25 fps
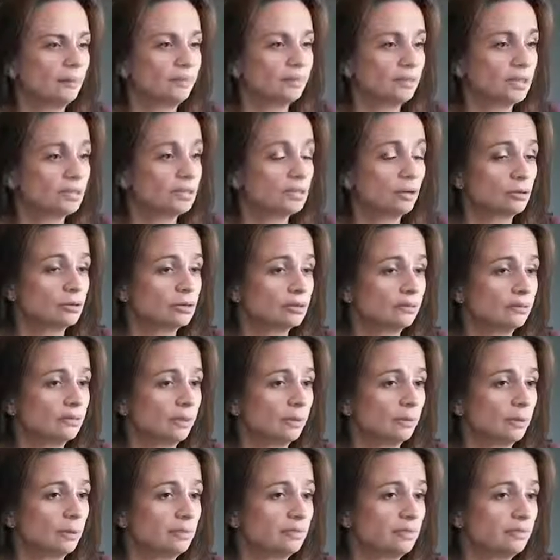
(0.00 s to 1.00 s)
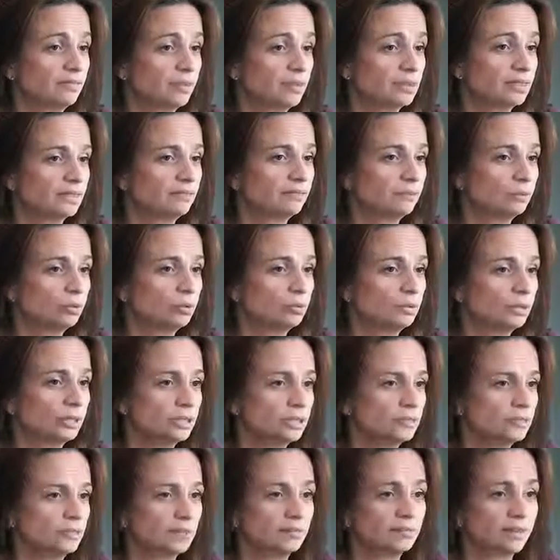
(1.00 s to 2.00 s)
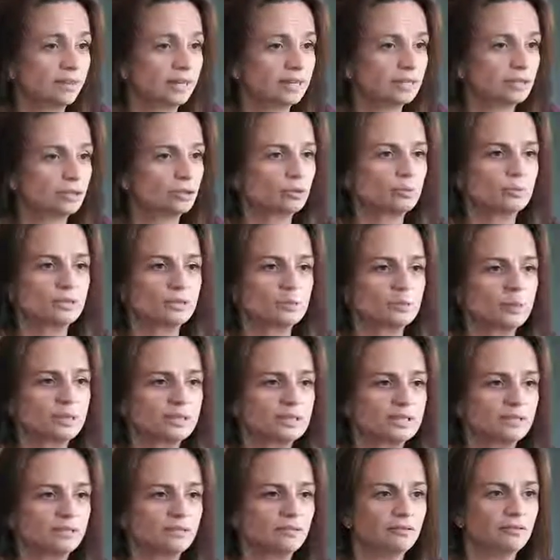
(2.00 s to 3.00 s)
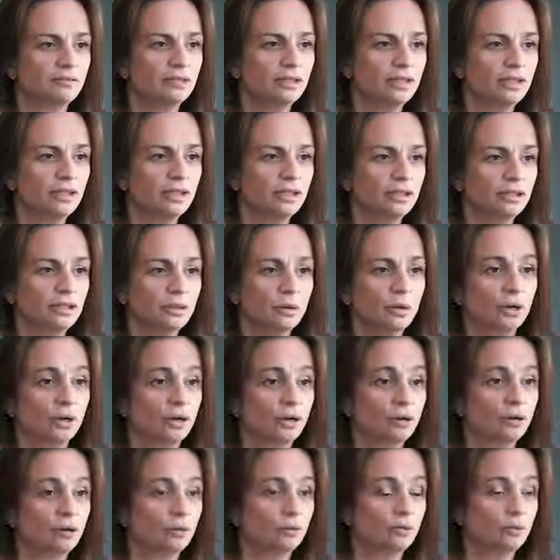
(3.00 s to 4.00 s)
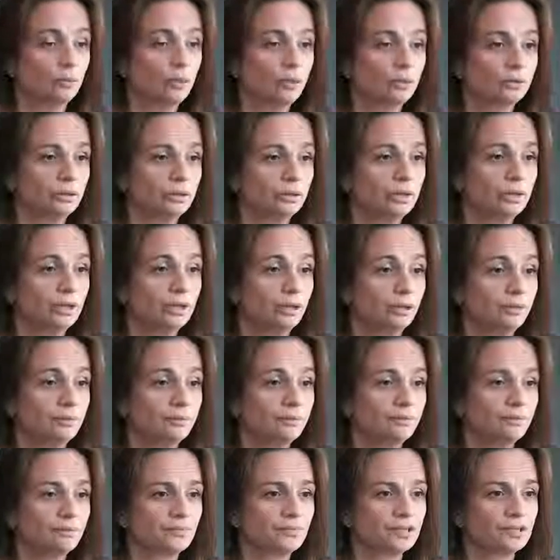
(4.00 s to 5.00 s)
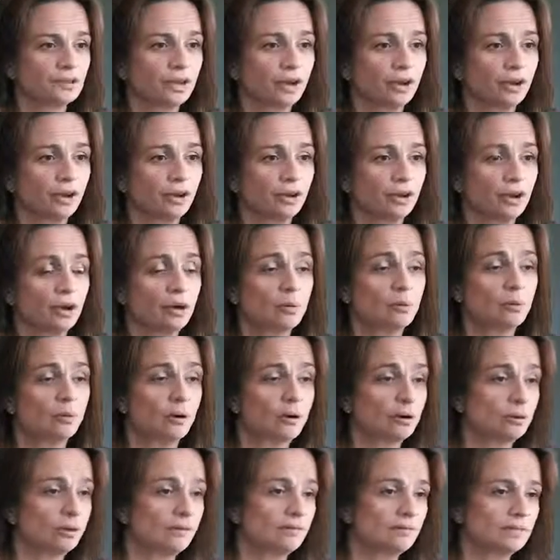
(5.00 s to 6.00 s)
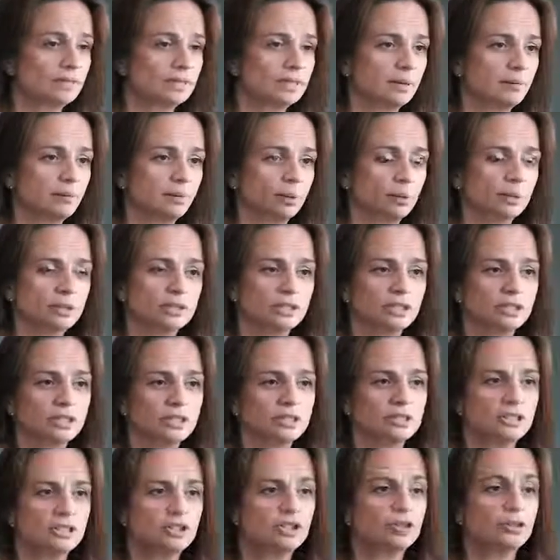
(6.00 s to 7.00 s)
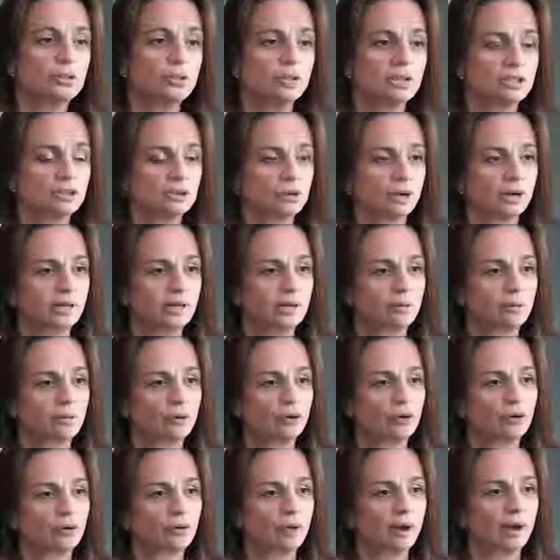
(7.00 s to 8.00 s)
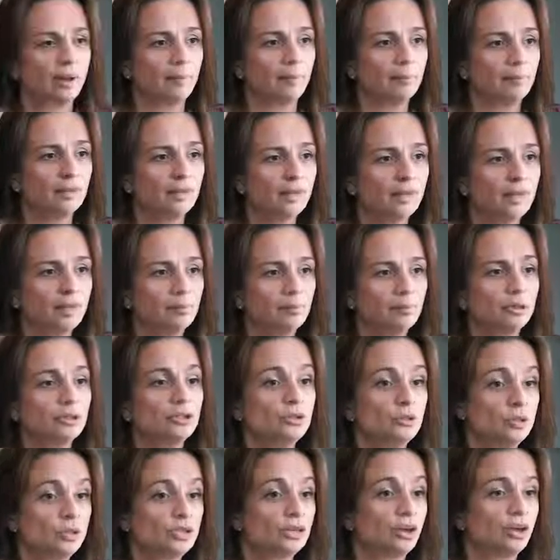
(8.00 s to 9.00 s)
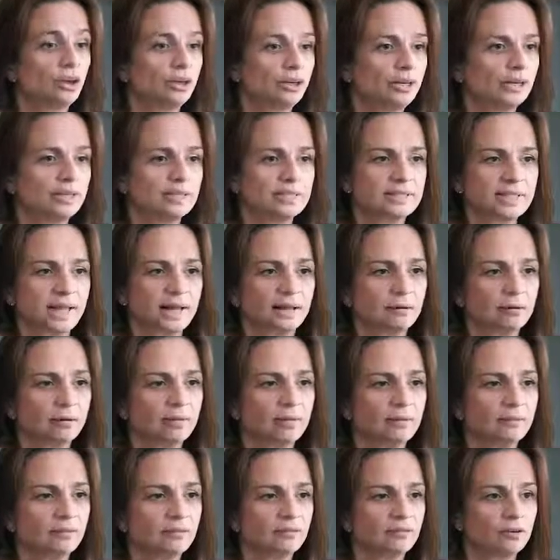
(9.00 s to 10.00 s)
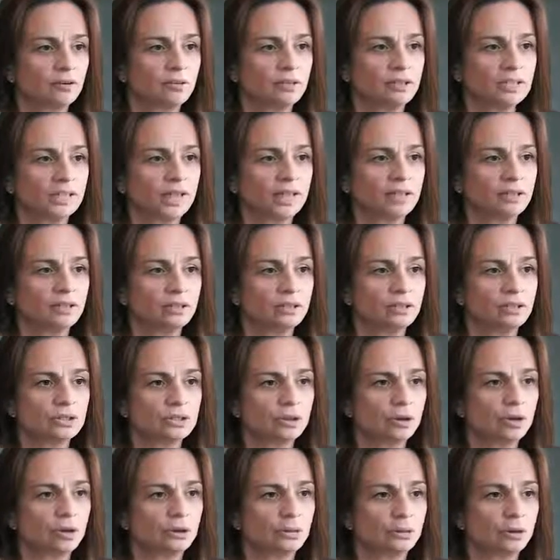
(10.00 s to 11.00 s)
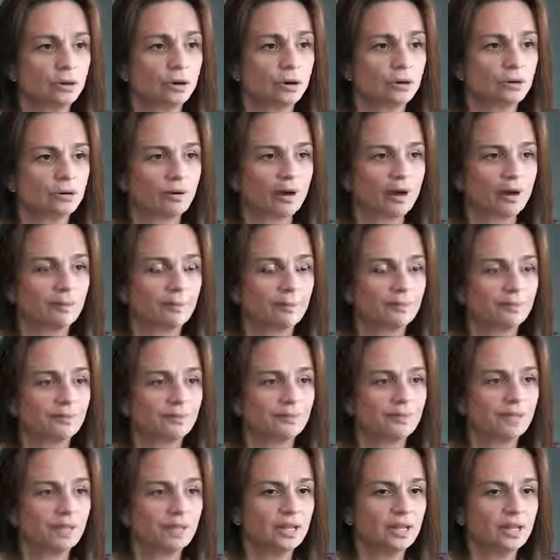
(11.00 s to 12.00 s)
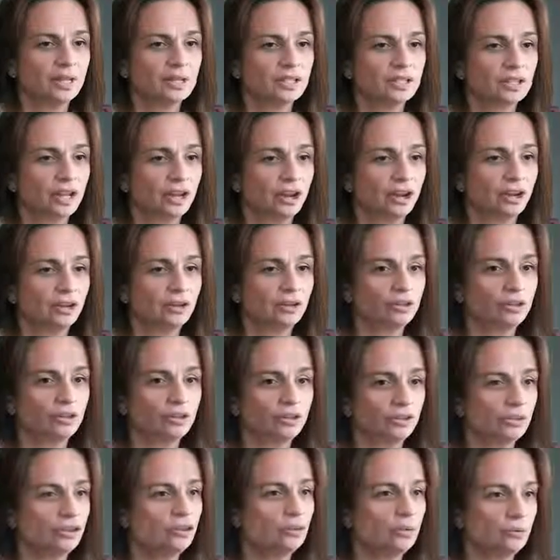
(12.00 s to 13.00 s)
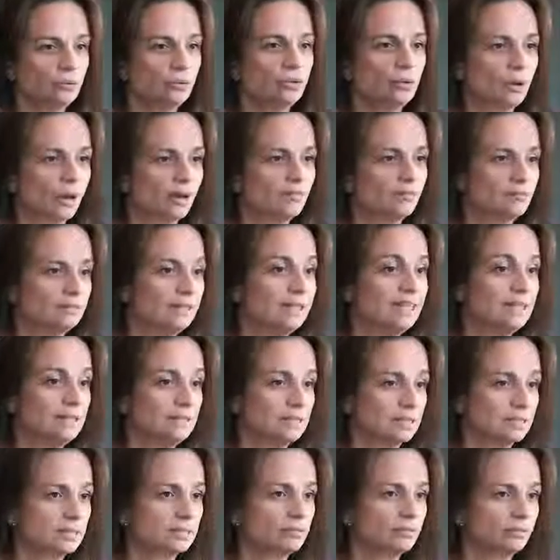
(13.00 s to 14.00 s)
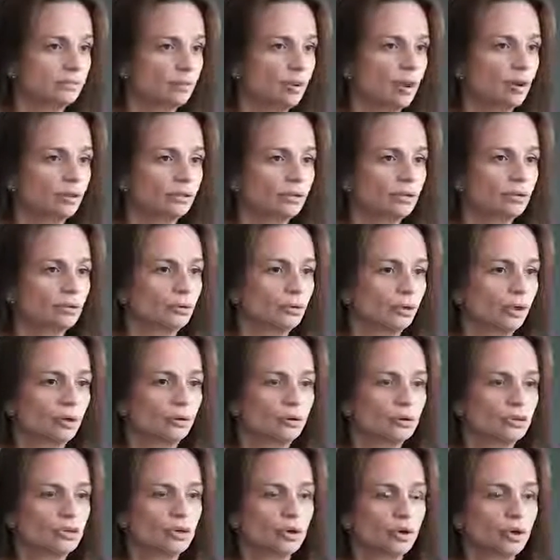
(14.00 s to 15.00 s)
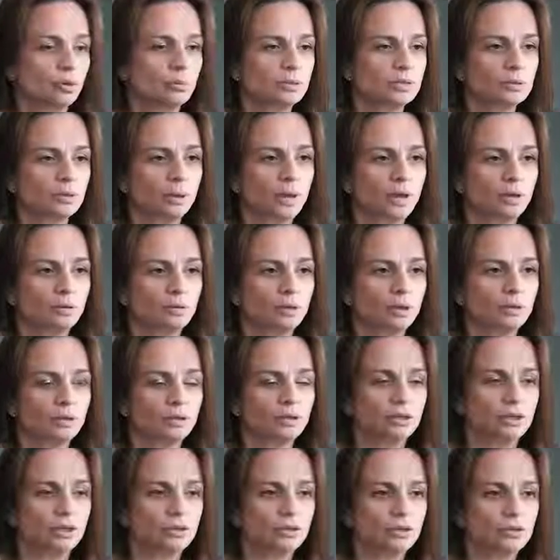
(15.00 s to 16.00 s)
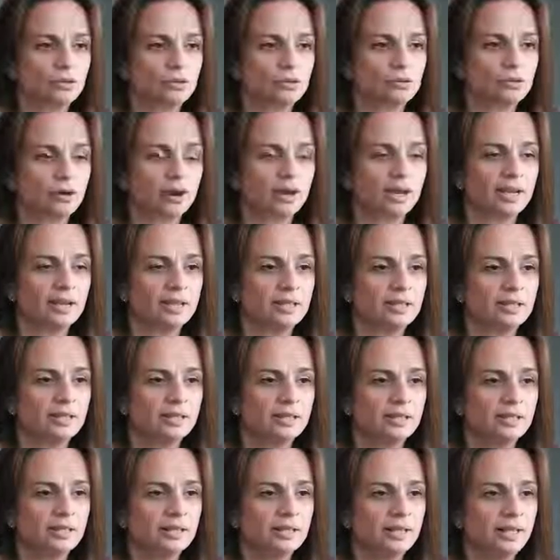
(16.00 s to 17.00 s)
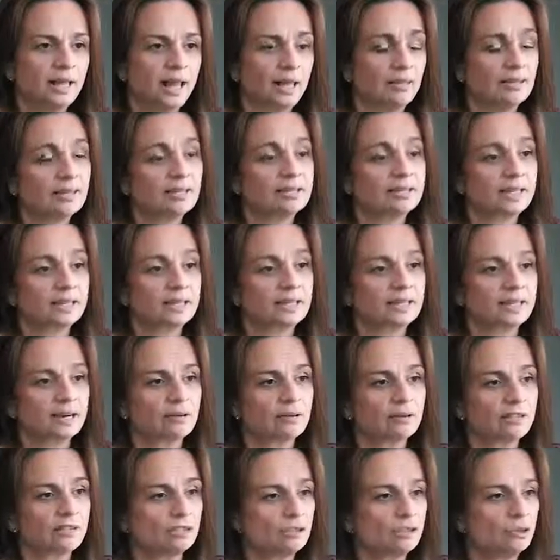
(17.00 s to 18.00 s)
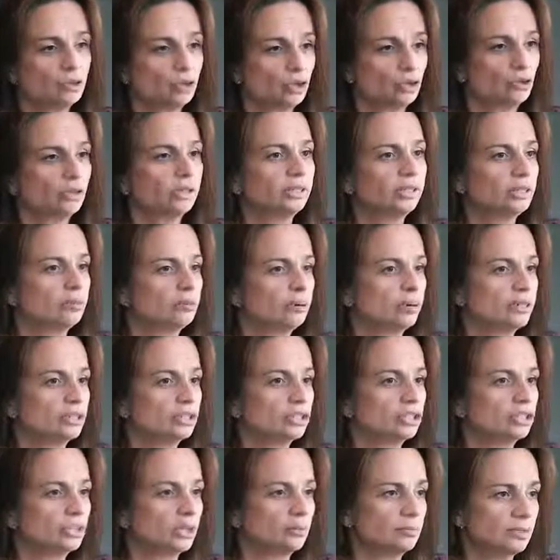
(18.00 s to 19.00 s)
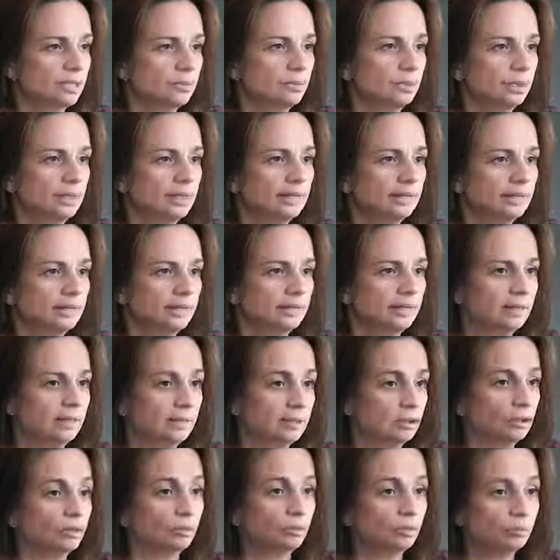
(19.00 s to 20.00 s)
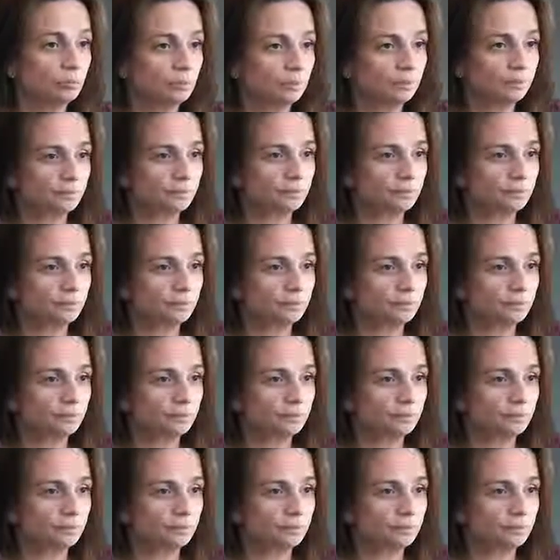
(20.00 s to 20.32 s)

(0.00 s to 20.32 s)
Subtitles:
there's lots of them. First and foremost, from a financial perspective, you earn while you learn. So our programme, for example, is a 2-year training programme, but you start earning a salary from the day that you start the programme. So you have means while you're on the job as well and while you're learning the trade. I think secondarily you join an apprenticeship typically in a group,